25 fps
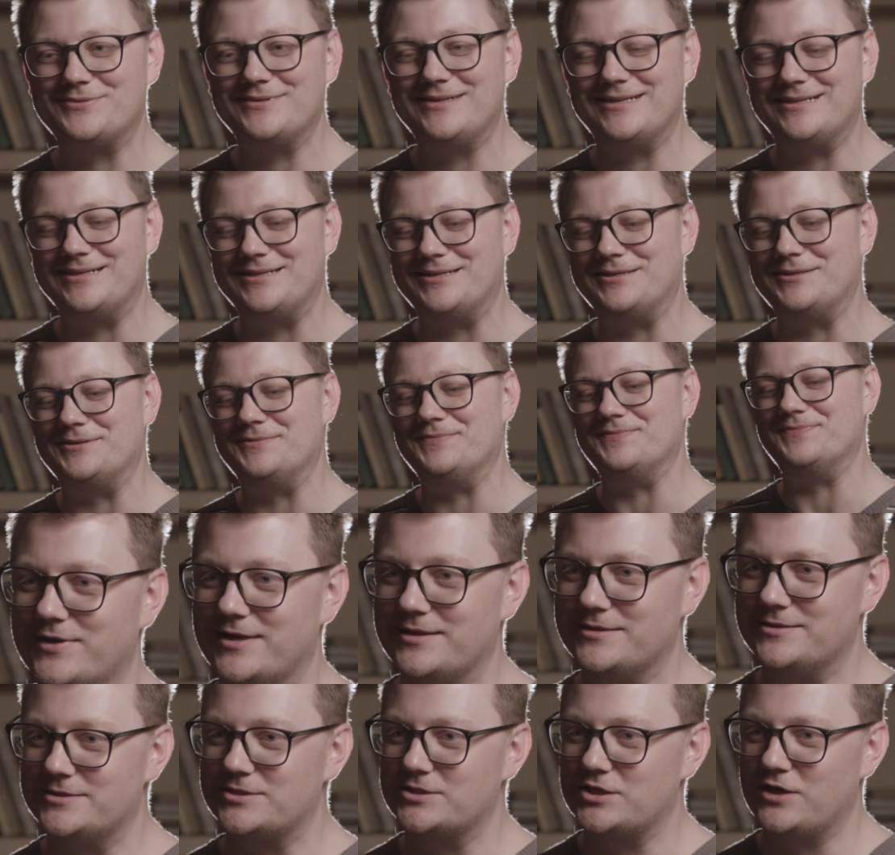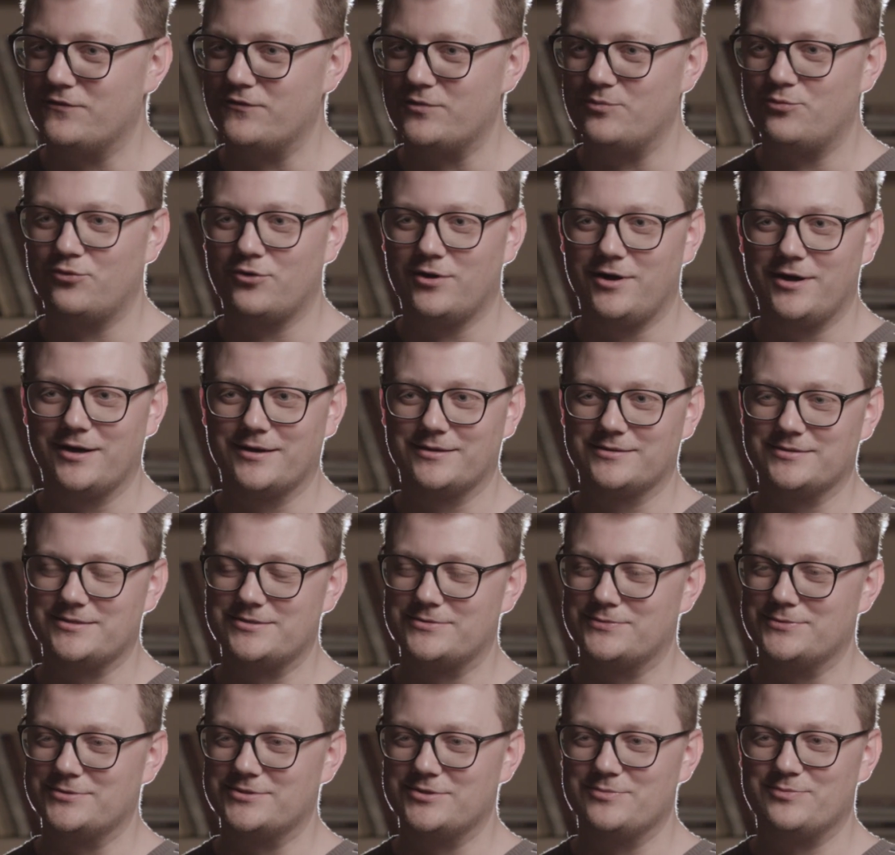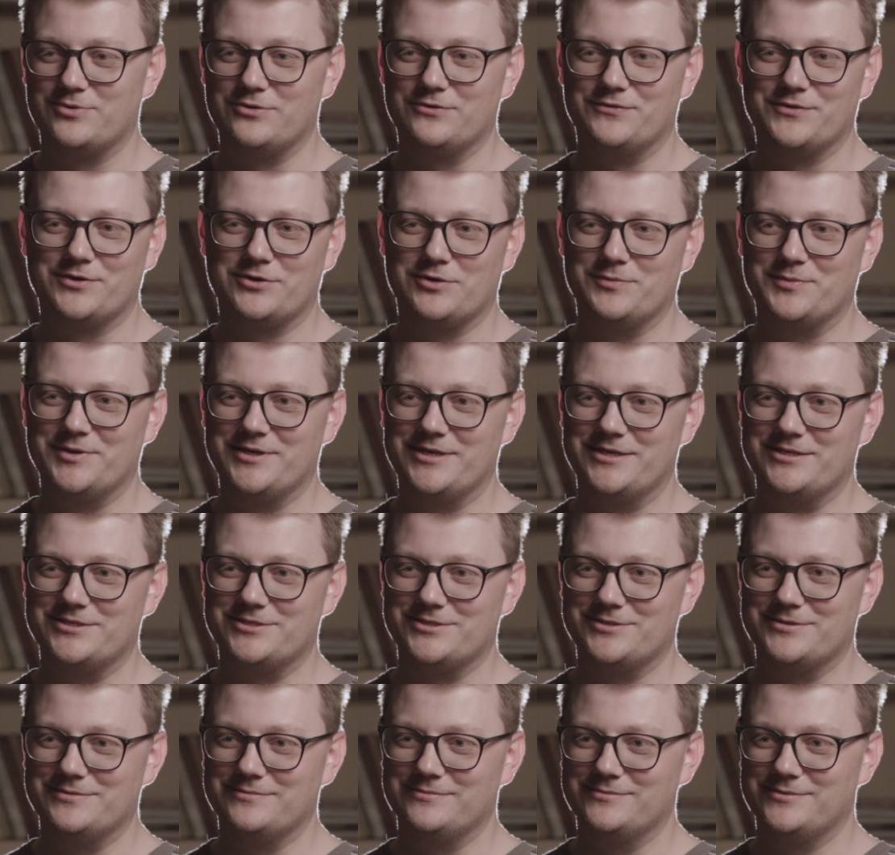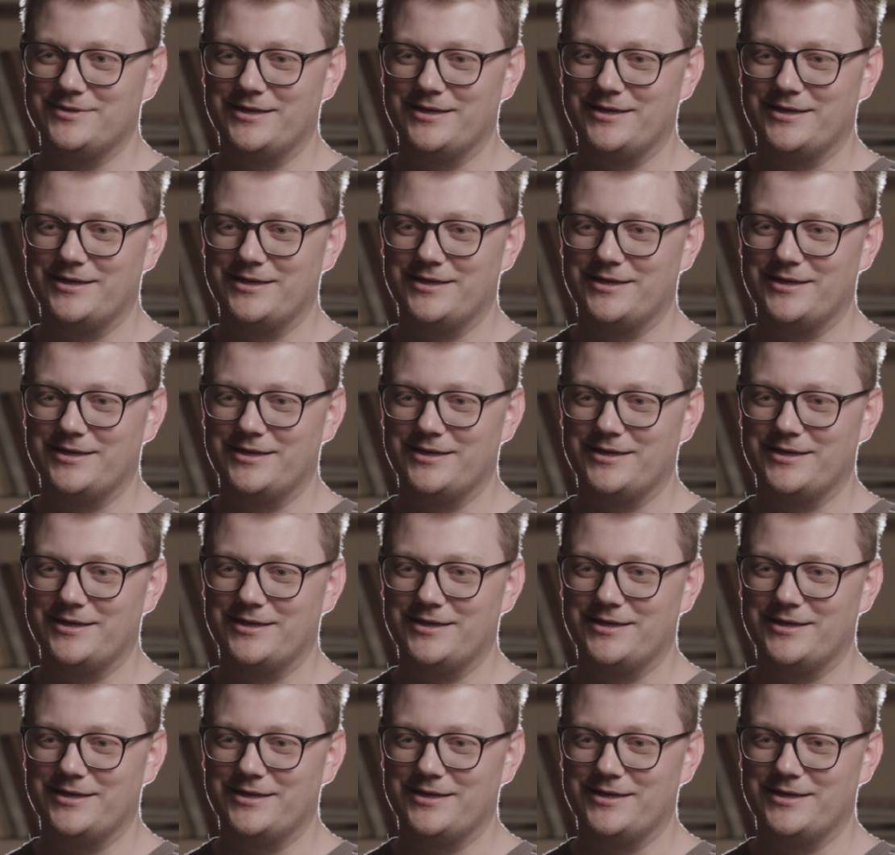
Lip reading: I discovered Prague, and this was the perfect combination.